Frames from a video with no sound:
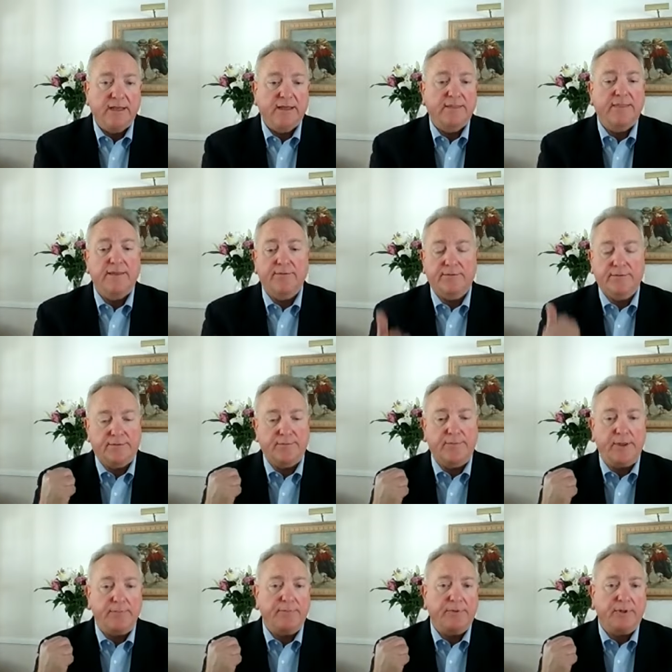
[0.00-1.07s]
the, the
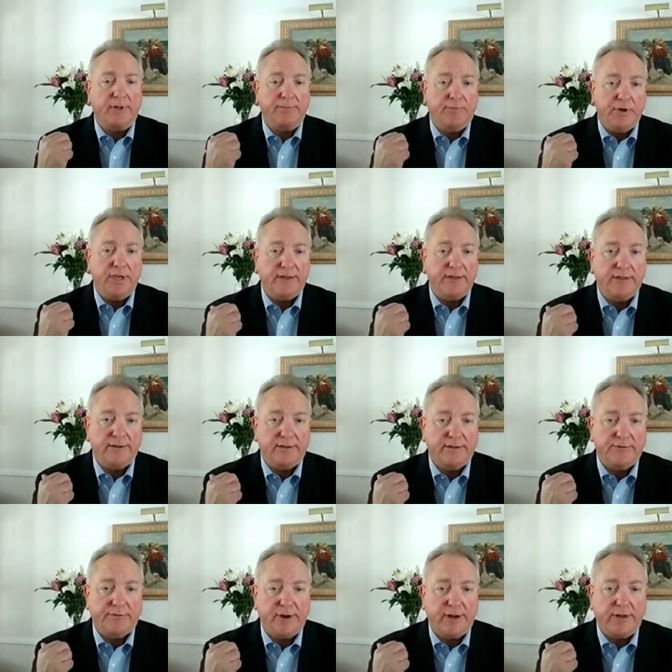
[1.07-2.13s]
people i'm booking it the,
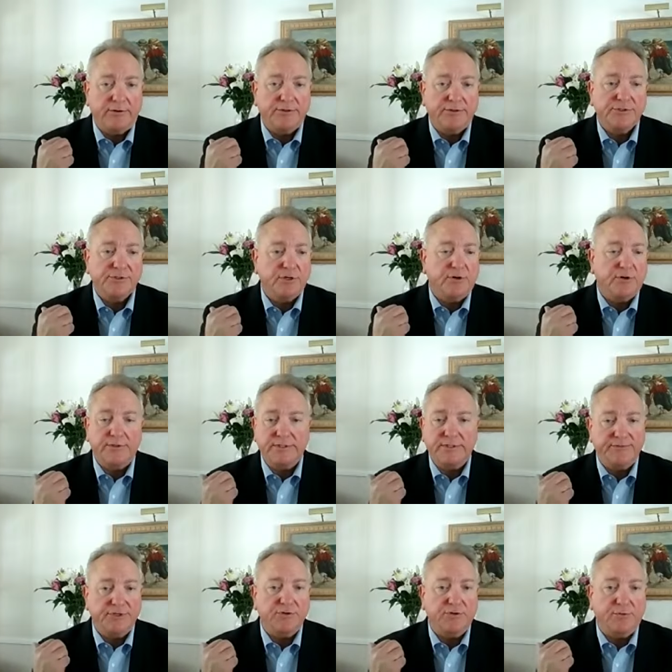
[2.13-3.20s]
the radio show or the
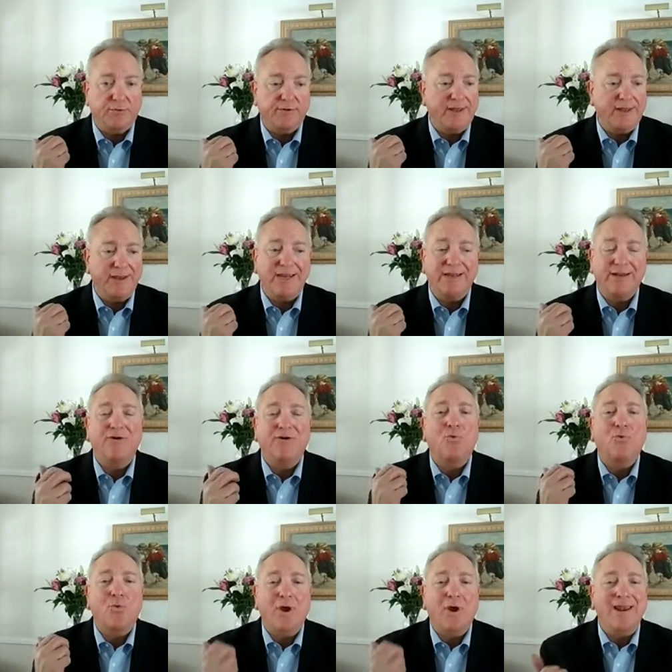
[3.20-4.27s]
tv show or whatever they need to know
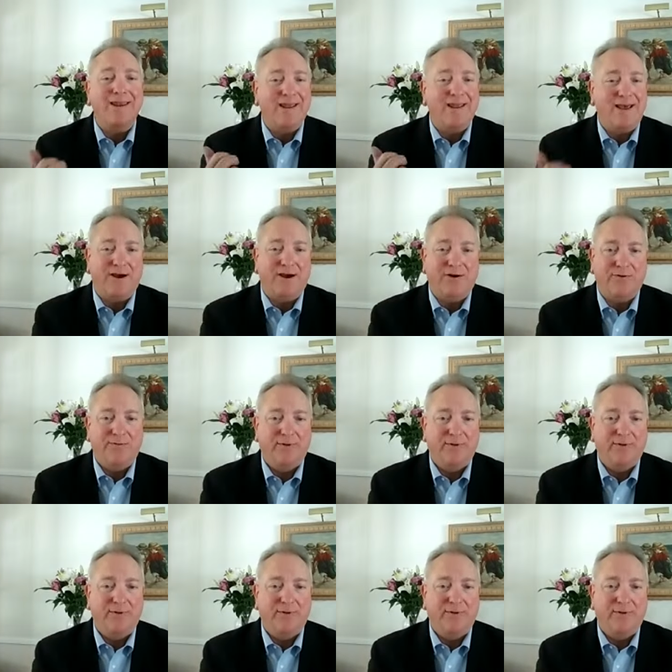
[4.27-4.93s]
right now